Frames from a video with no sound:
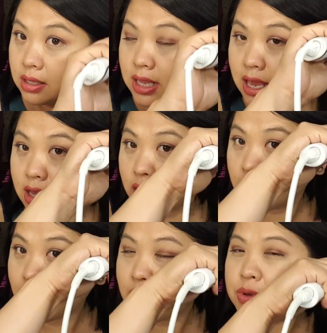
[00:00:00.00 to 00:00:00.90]
take
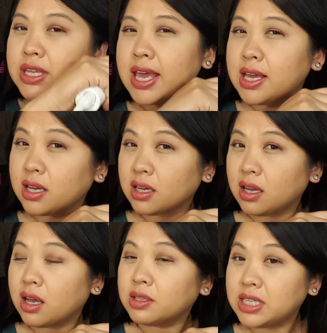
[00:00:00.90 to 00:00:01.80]
i would take
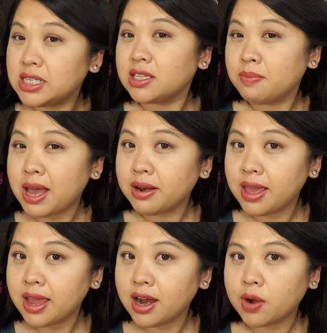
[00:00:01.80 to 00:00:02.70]
a decent amount of
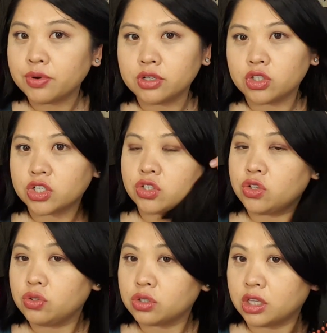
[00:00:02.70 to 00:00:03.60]
hair i wouldn't just
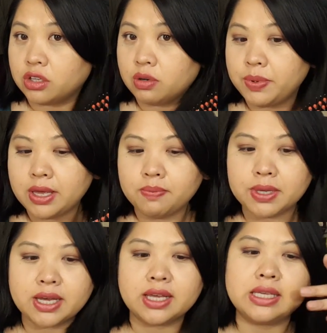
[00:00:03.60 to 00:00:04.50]
choose a little bit
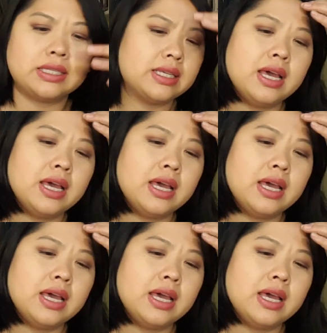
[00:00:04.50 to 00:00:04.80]
because